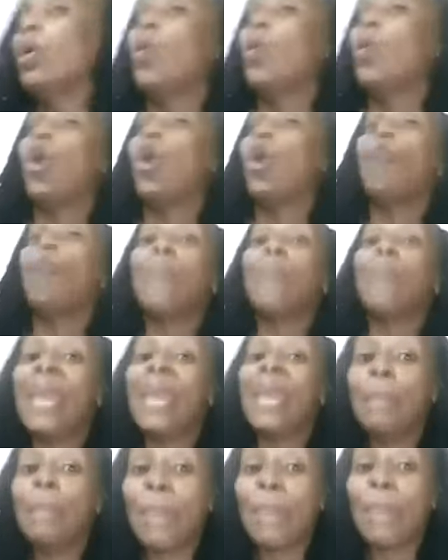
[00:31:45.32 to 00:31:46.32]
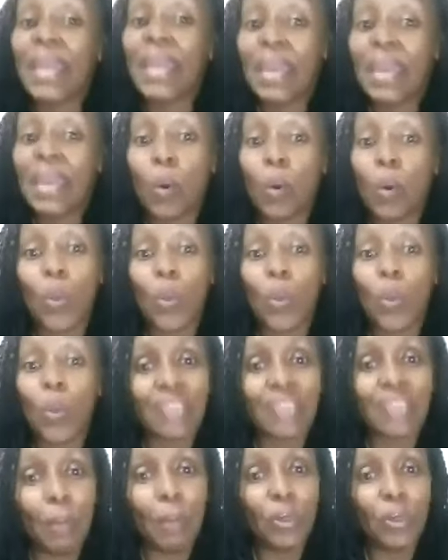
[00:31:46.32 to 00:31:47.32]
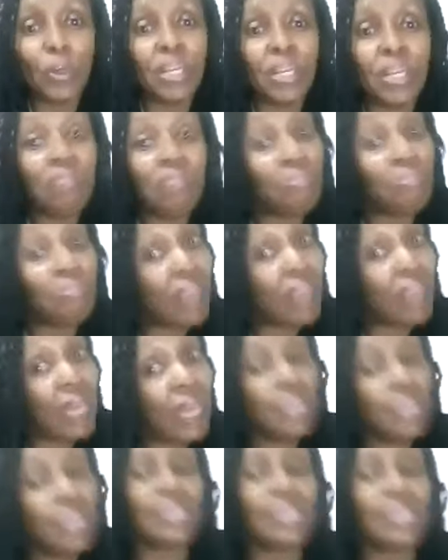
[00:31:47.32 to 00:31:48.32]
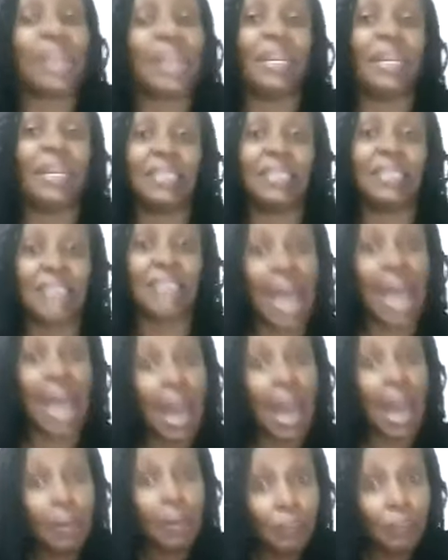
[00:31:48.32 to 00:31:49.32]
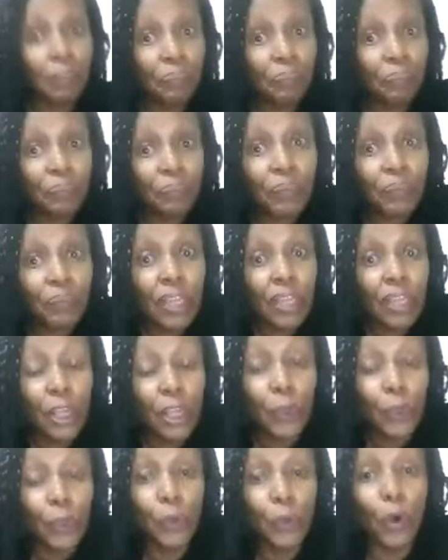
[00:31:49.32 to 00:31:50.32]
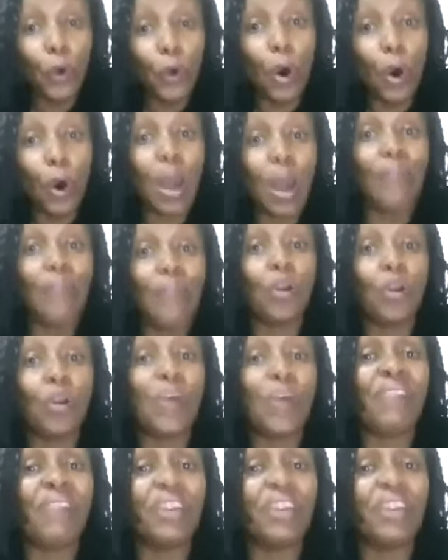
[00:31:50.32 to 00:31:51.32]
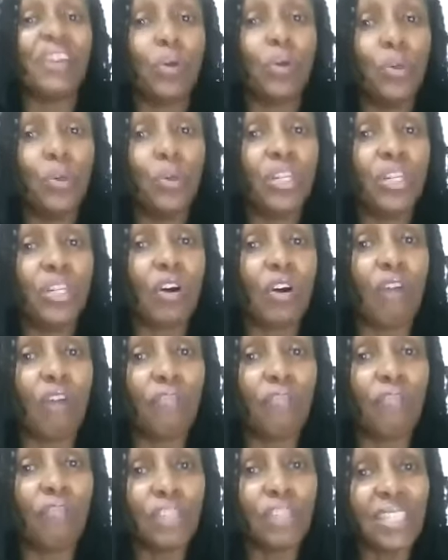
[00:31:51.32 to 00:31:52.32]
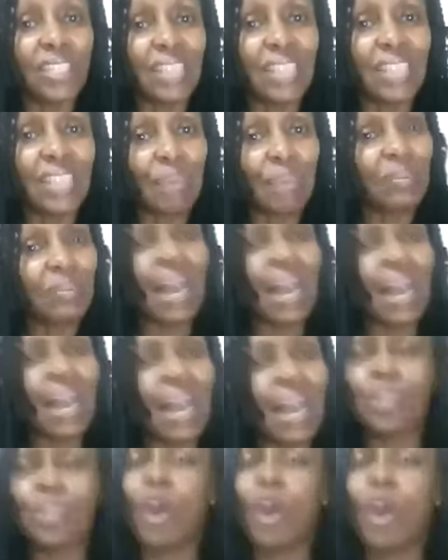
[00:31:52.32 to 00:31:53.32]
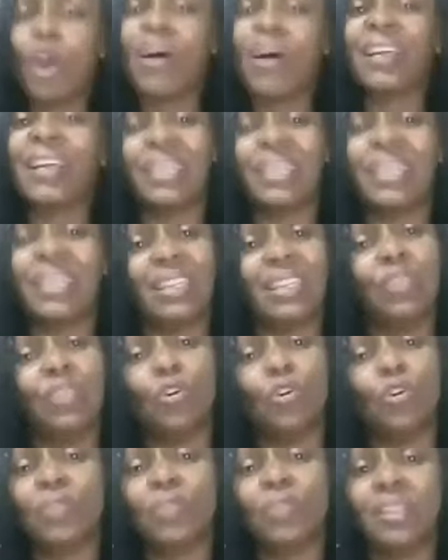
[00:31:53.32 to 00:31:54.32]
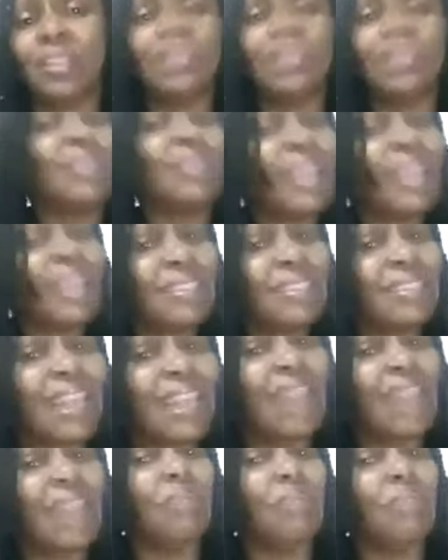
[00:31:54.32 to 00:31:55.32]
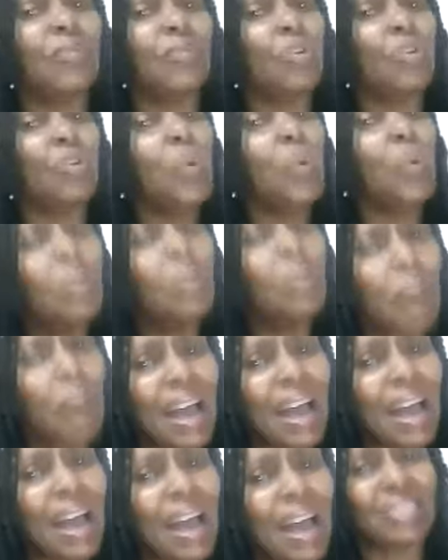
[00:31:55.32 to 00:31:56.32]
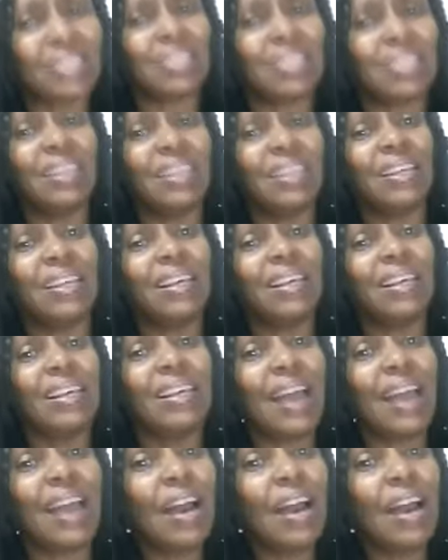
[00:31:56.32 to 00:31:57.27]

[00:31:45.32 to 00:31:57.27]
or maybe when somebody fails an exam, you know, and you know, we are very good in comforting them. Ah, don't worry, you know, next time you will pass. Yeah,